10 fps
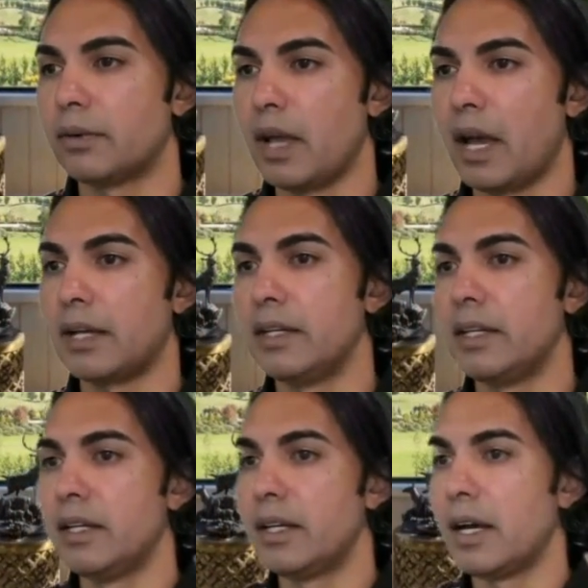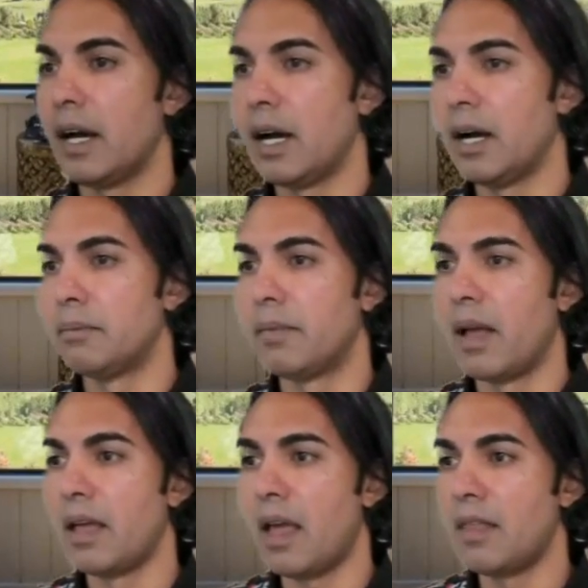Okay, and
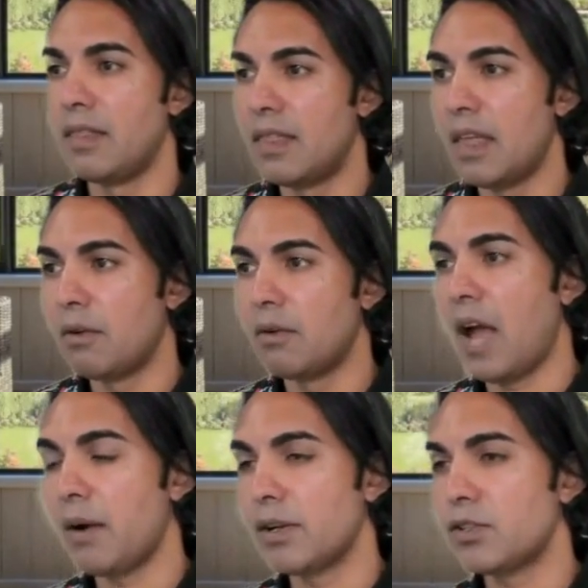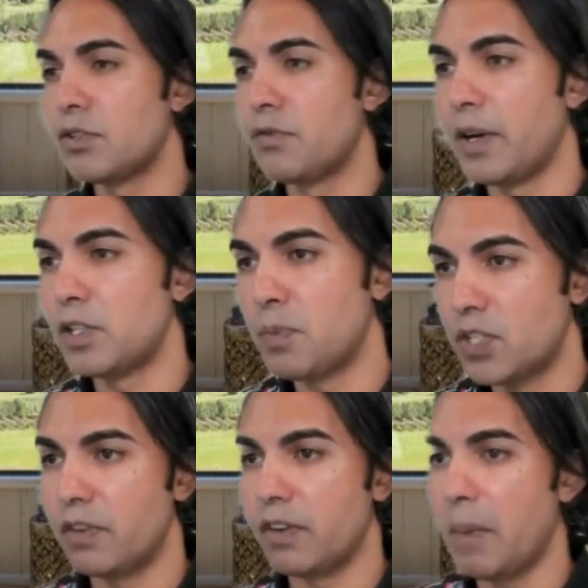the IRS is very
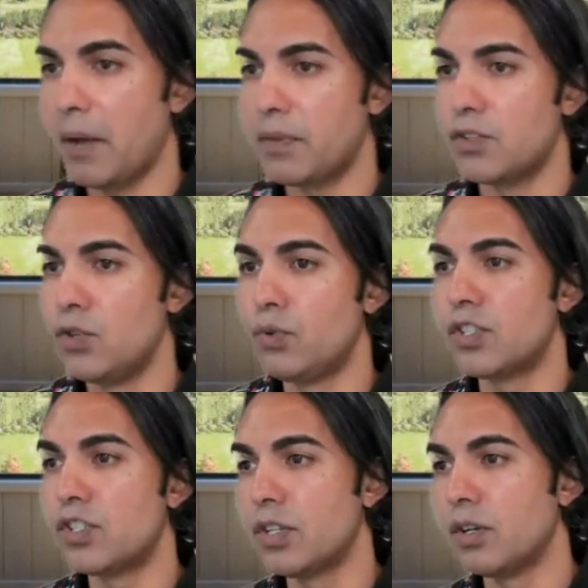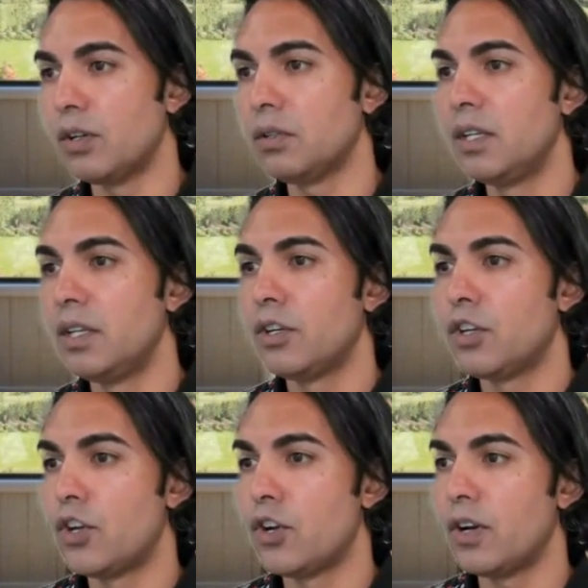specific about this. You can still
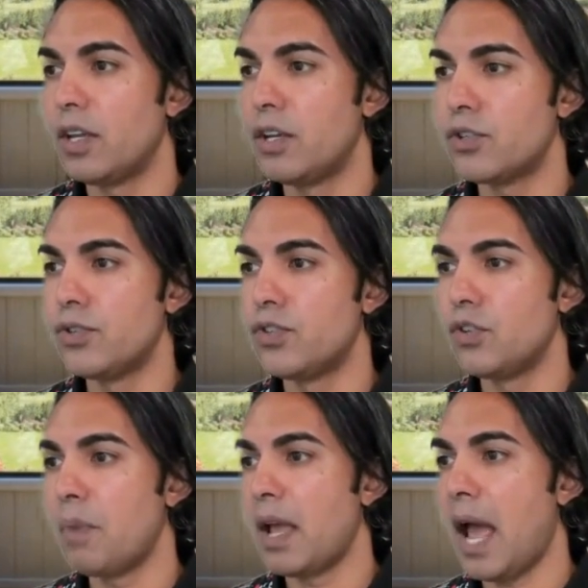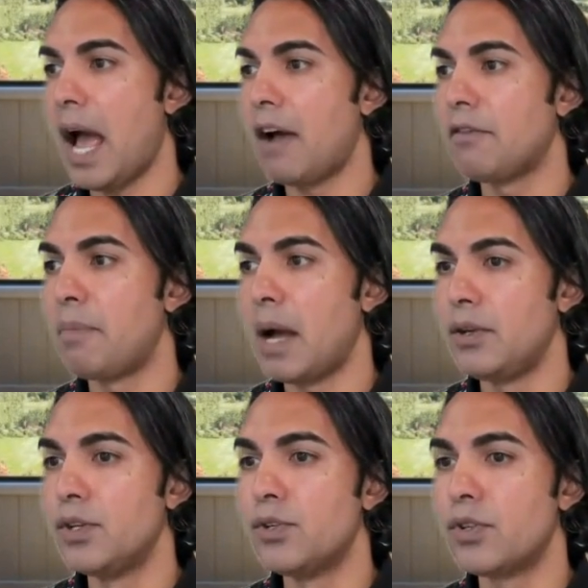cure any issues you may have by
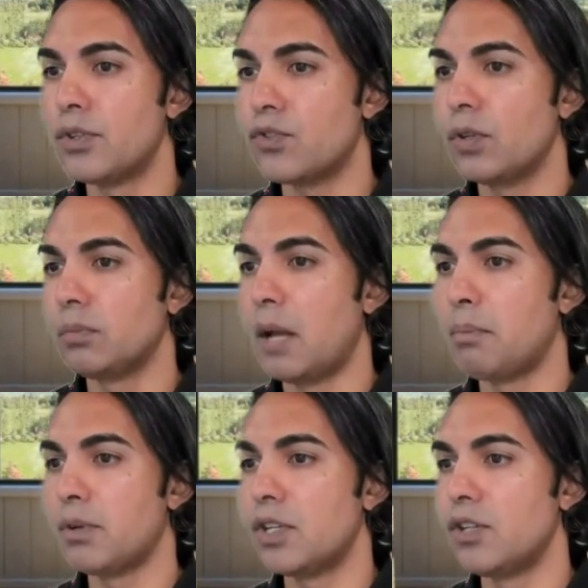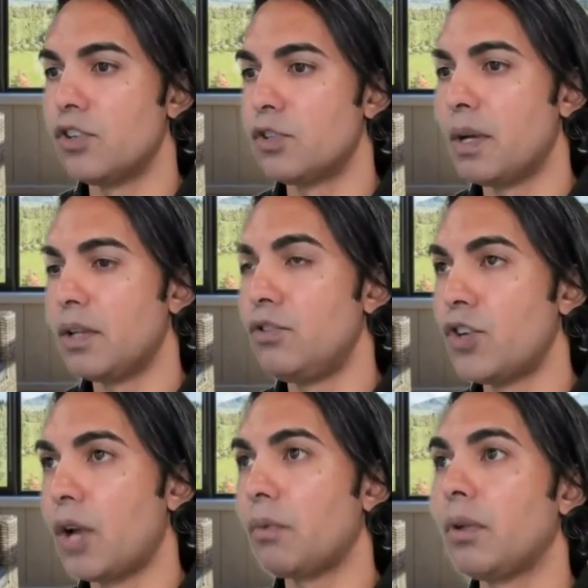using the streamline procedures, but you
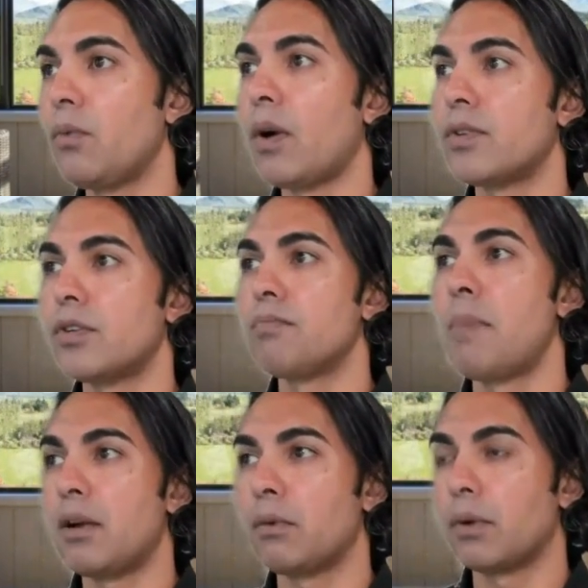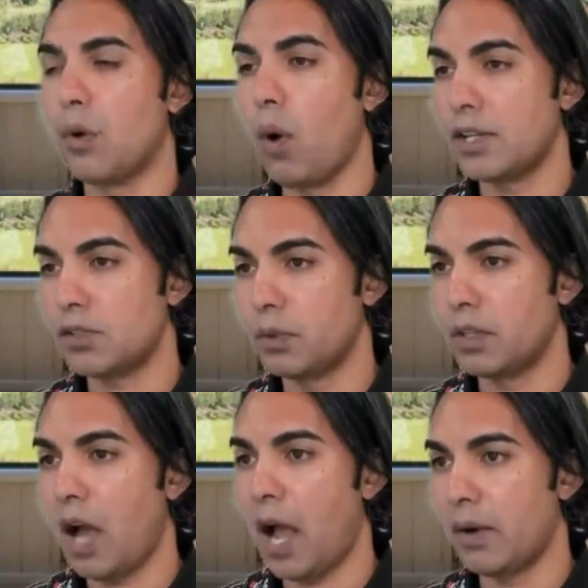generally want to make a request with
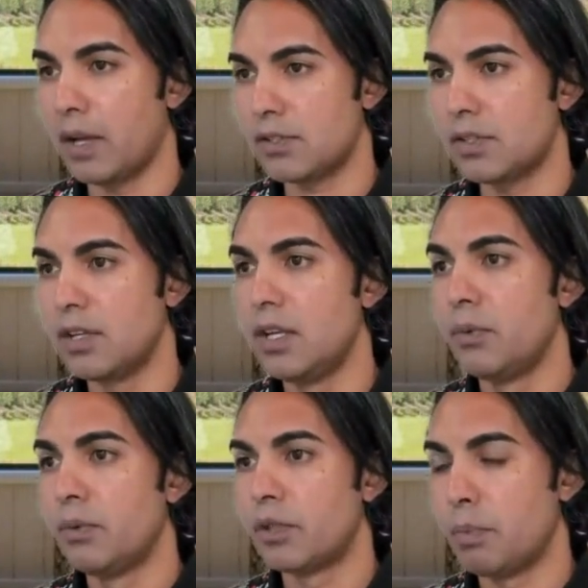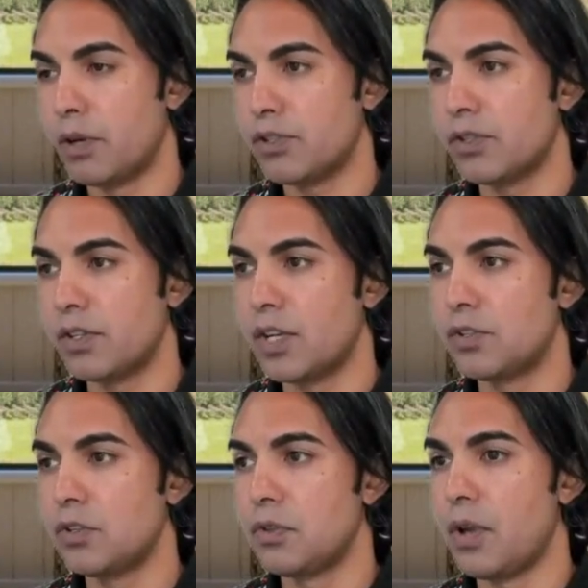the IRS, with the person that
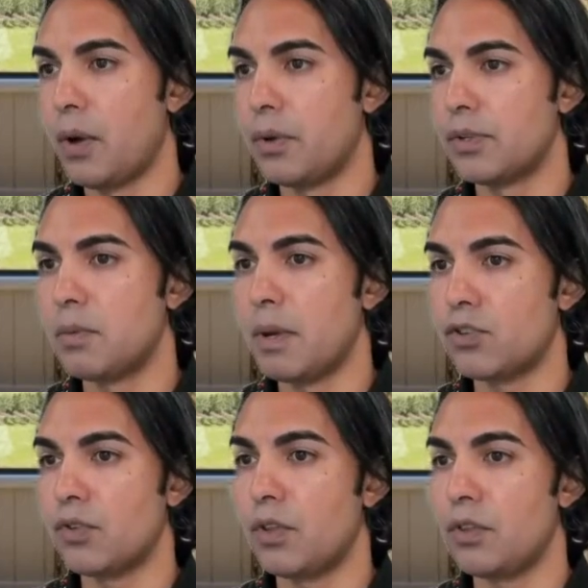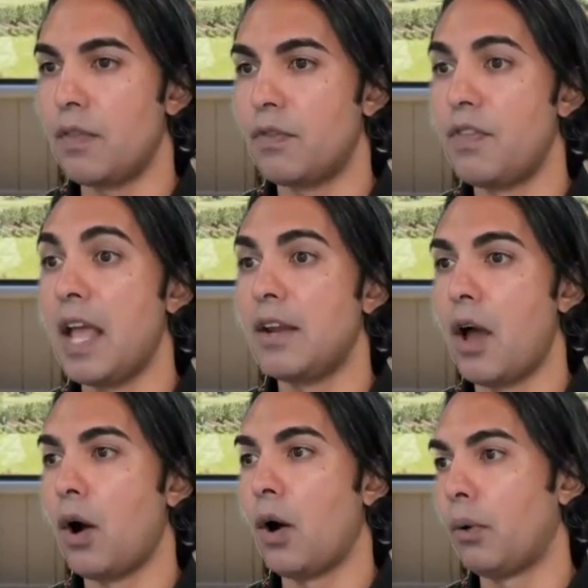sent you the notice, to make sure that they
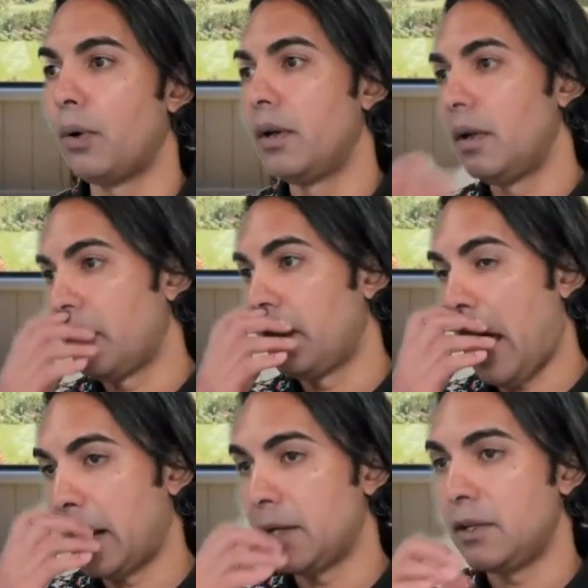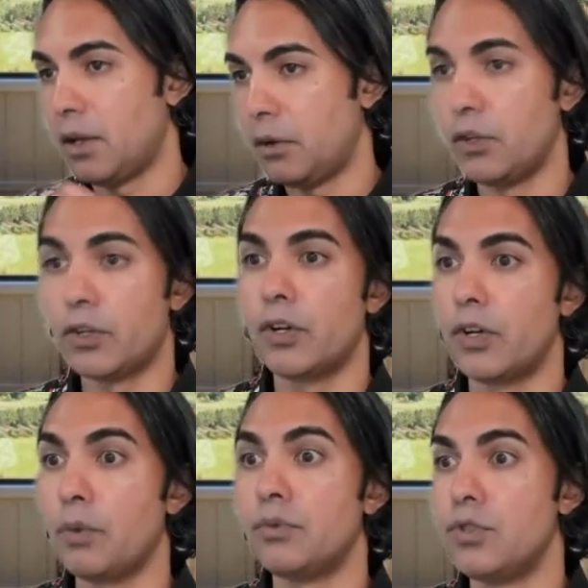know that you're going to
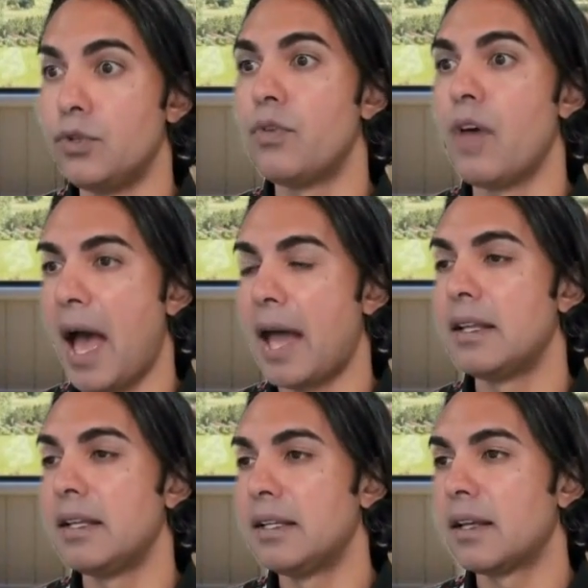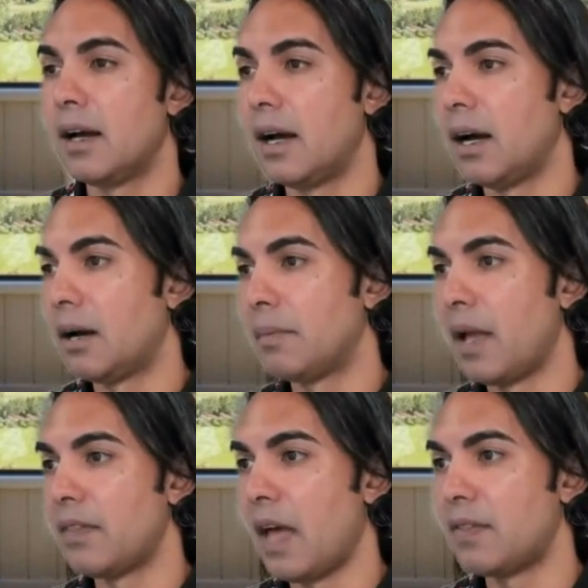go do that,
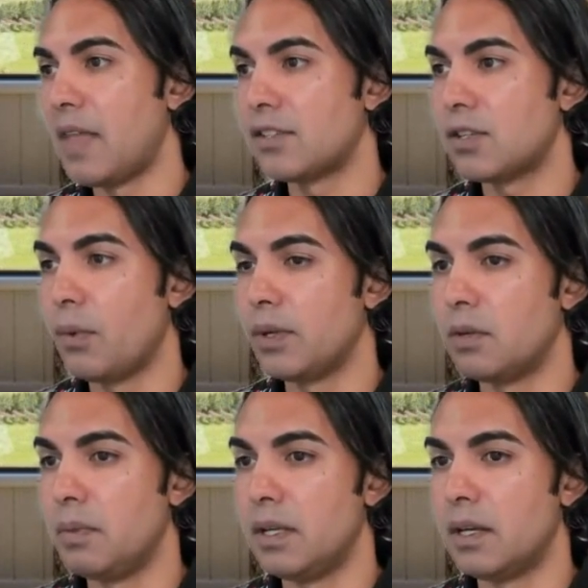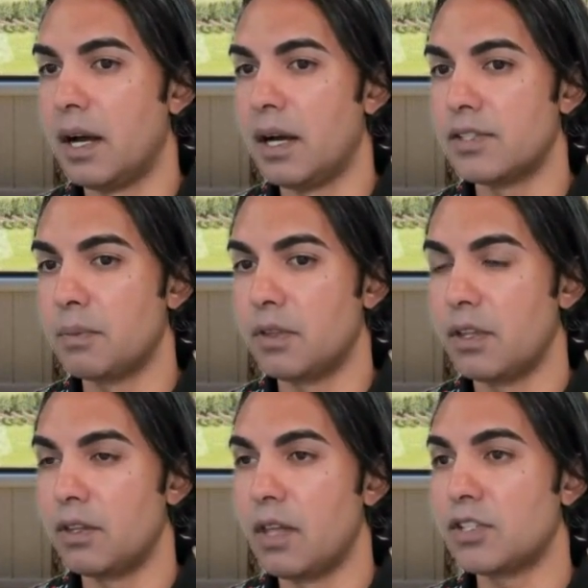and that's going to be something
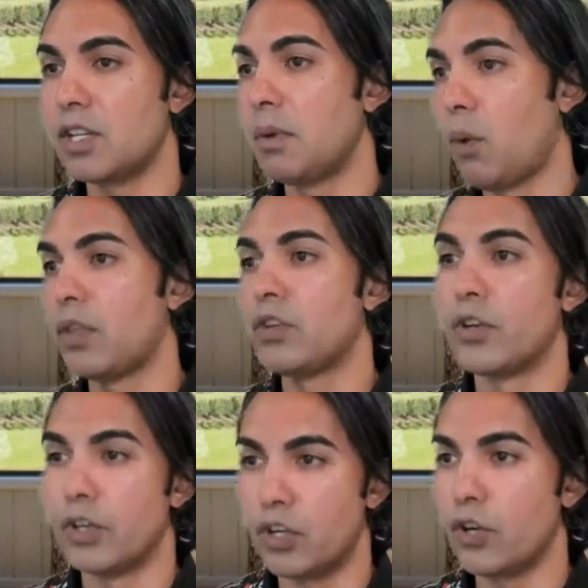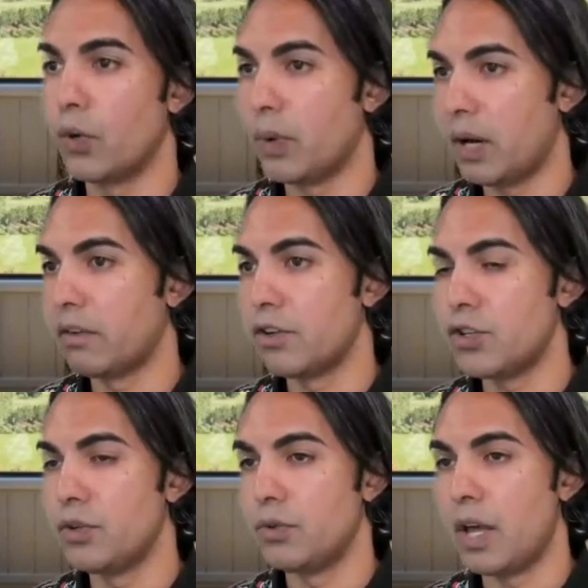that's going to be a way that you're going to cure whatever
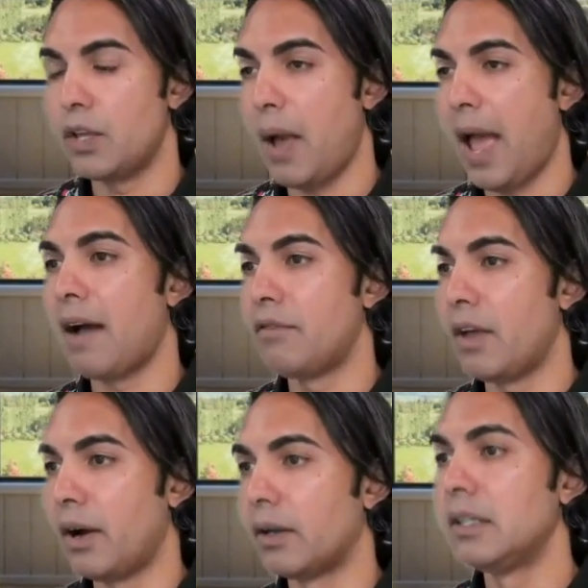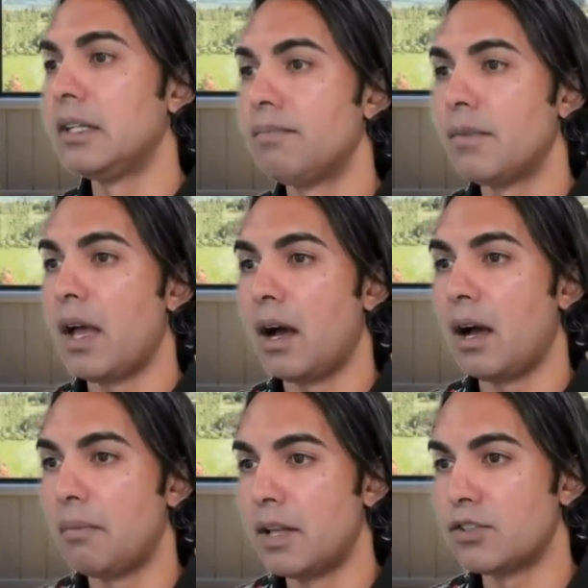issue that you have there,
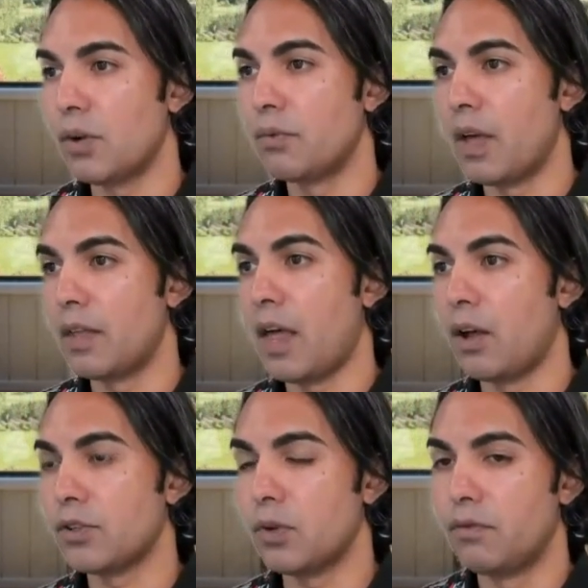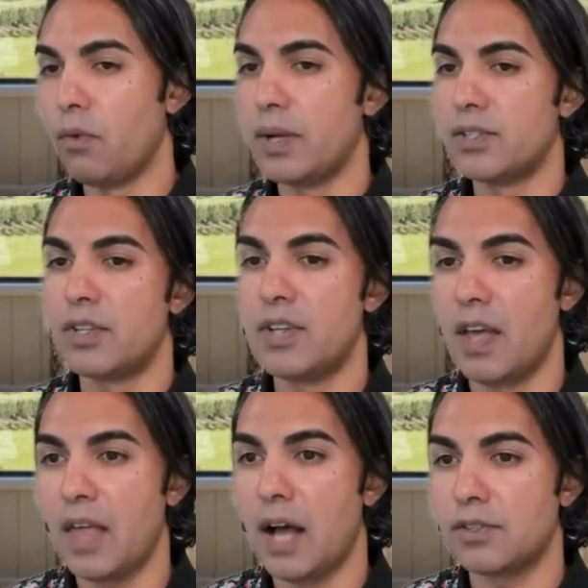and so that also avoids the
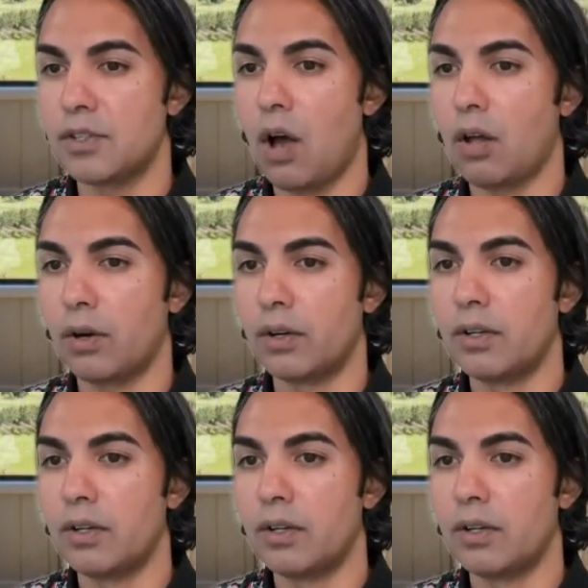$10,000